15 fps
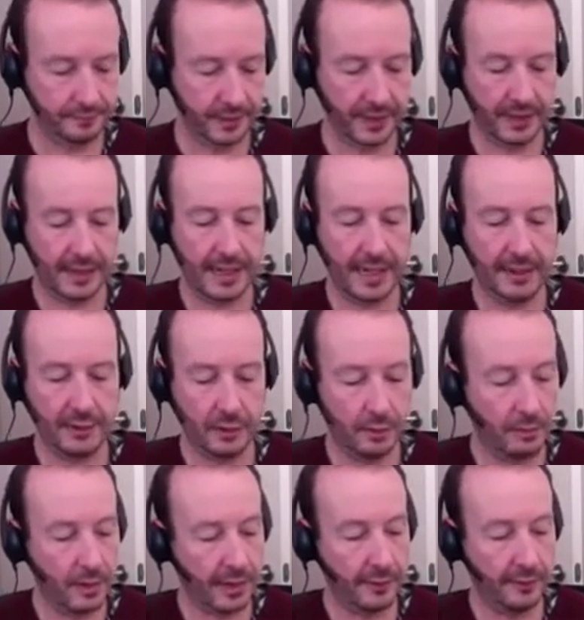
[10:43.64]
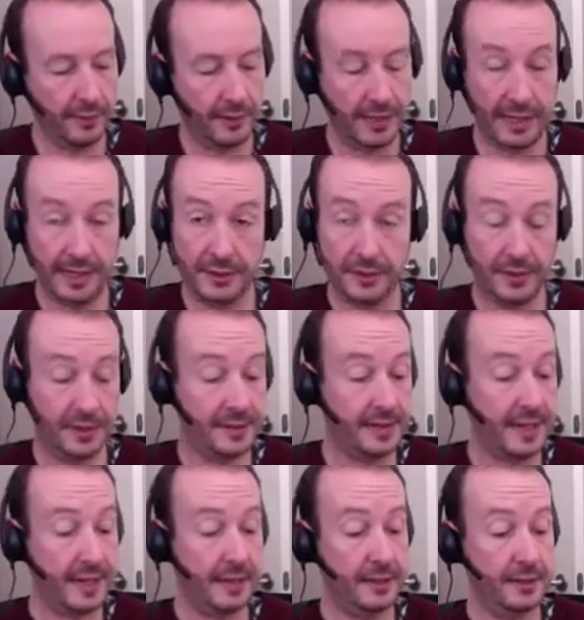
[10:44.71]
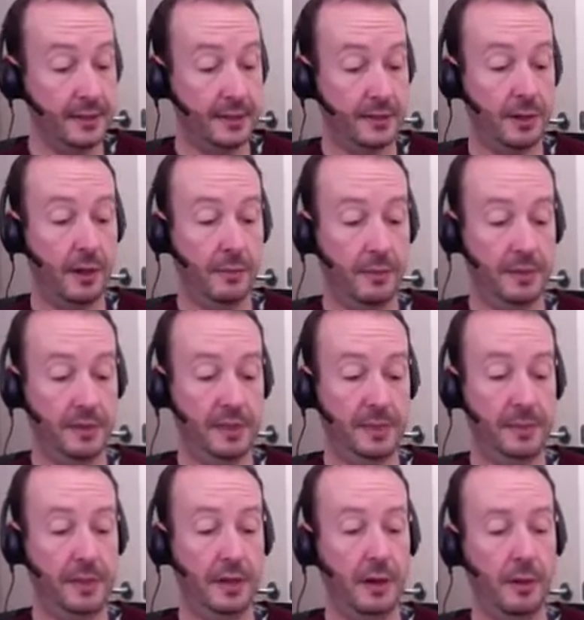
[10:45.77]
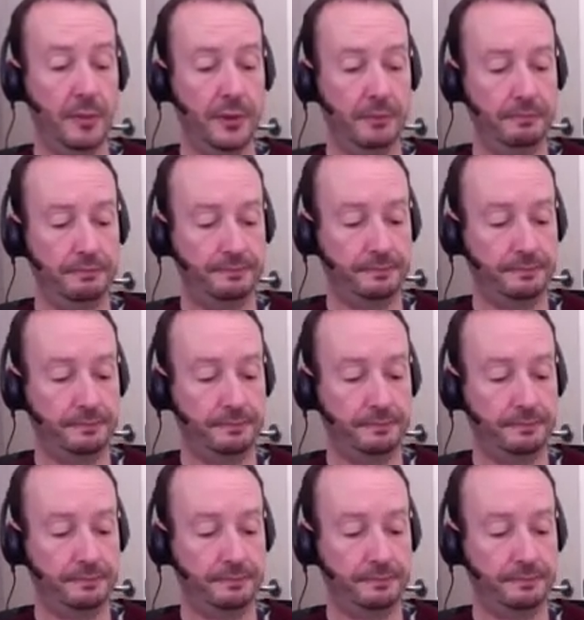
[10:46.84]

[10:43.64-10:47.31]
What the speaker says: again your microphone into the second top splitter option,